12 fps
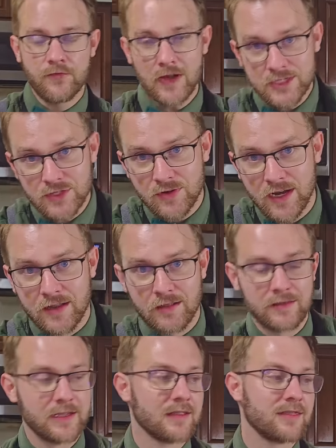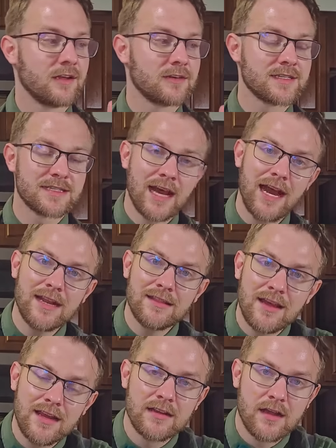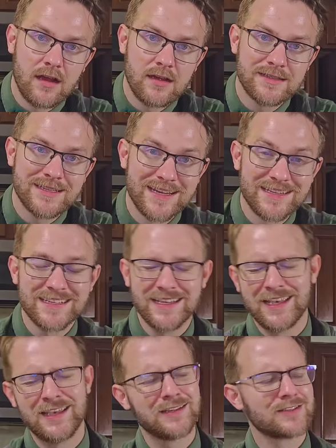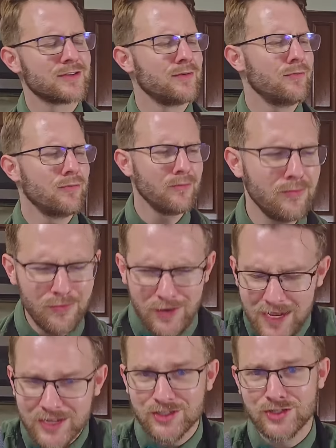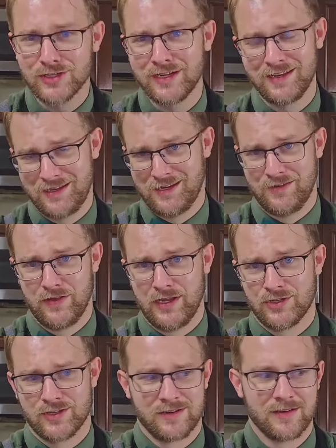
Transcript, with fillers: frustratingly, their sideline content is rich in innovation